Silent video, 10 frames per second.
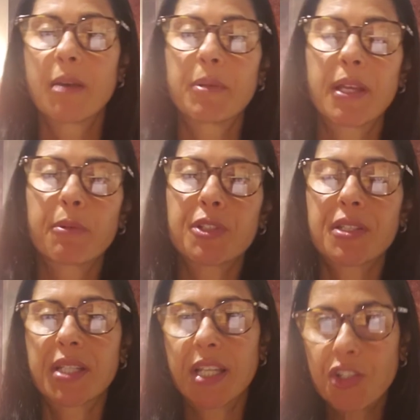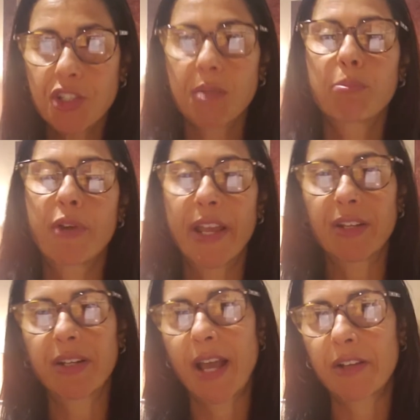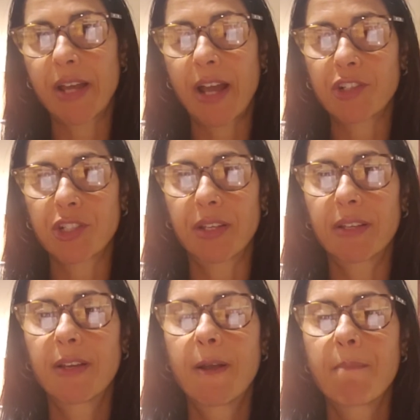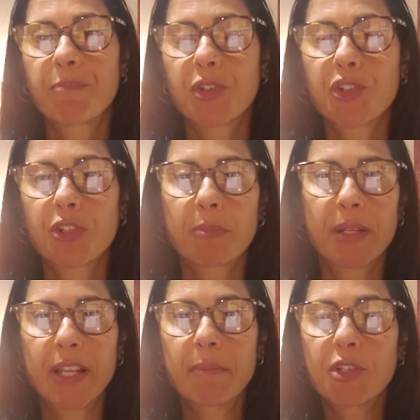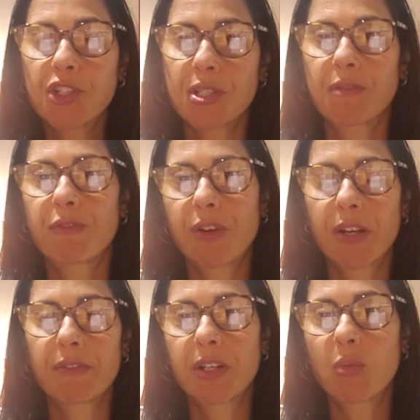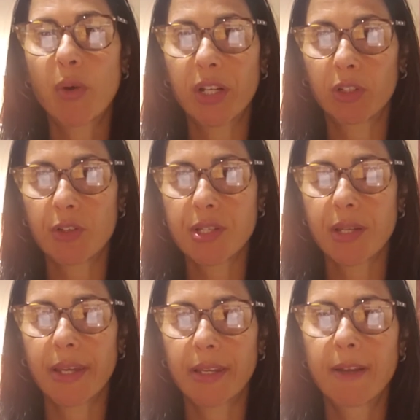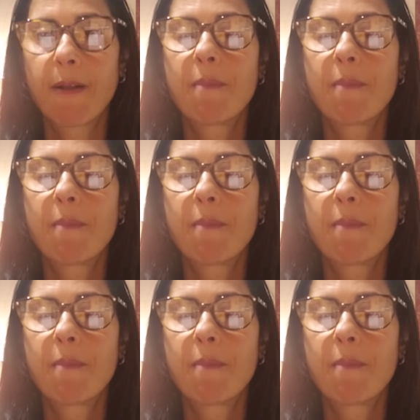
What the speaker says: be able to teach the brain on how to actually determine images in front of it and what it looks like,